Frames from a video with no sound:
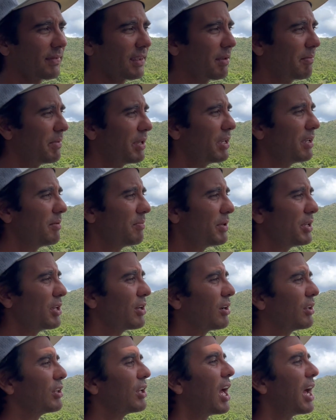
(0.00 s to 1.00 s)
be
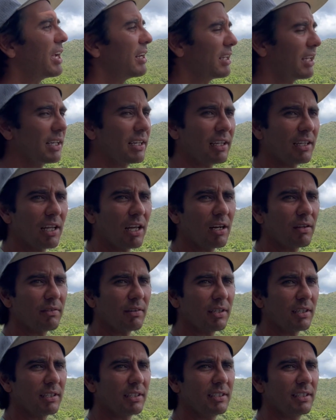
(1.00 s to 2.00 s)
online like a lot
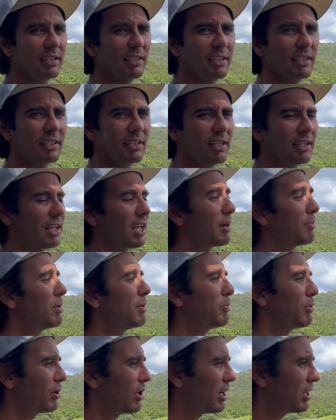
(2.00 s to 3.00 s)
of
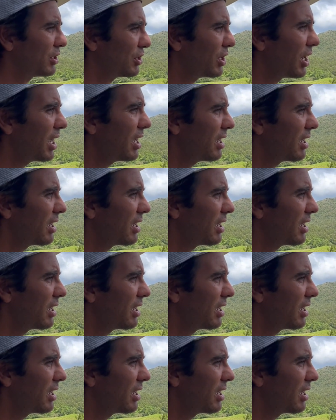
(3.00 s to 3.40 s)
people are today.